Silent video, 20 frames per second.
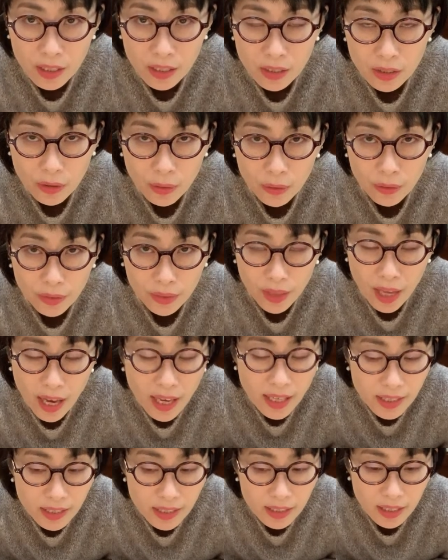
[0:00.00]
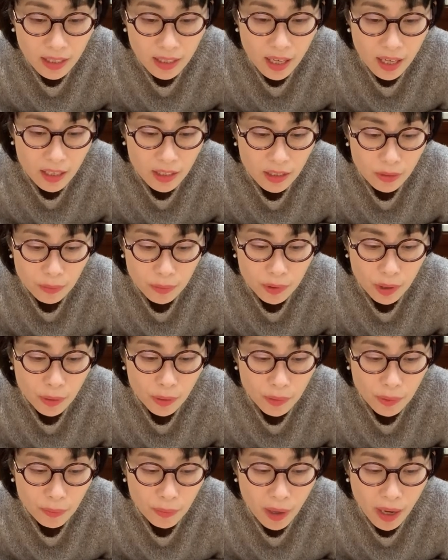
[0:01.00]
So that's the kind of
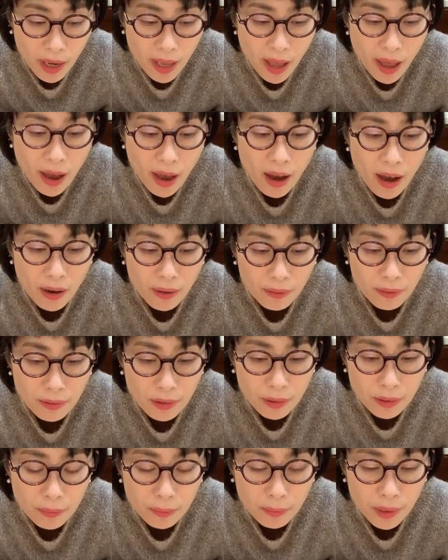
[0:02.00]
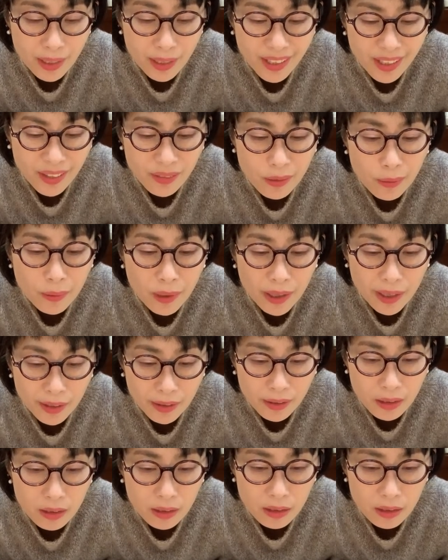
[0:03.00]
problem I have. But never
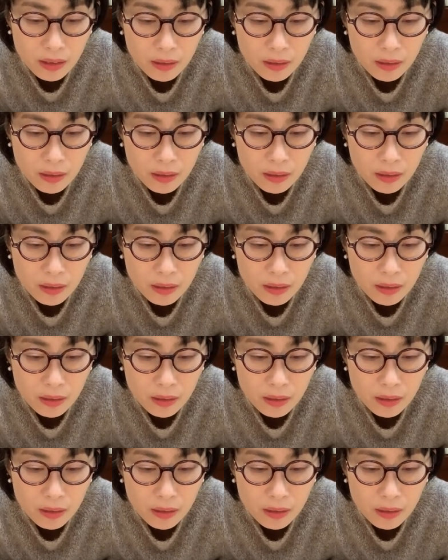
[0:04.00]
mind.